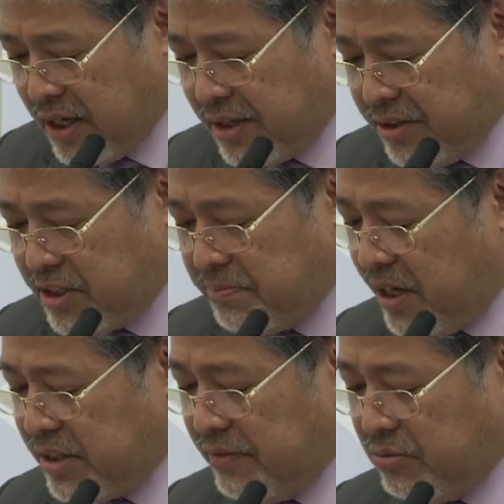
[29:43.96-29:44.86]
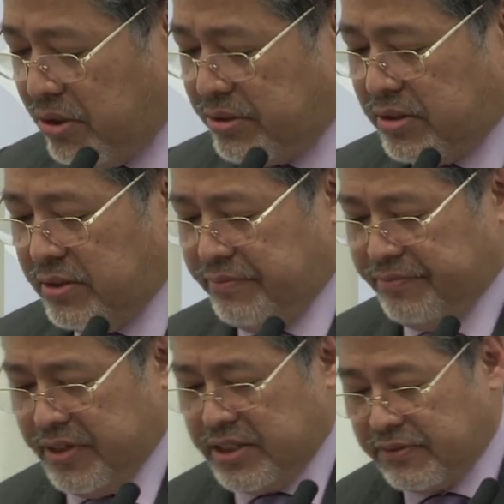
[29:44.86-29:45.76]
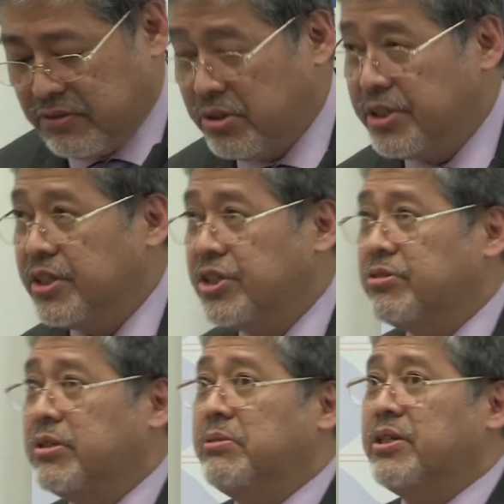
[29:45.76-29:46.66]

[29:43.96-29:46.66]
This body of water is, of course, extremely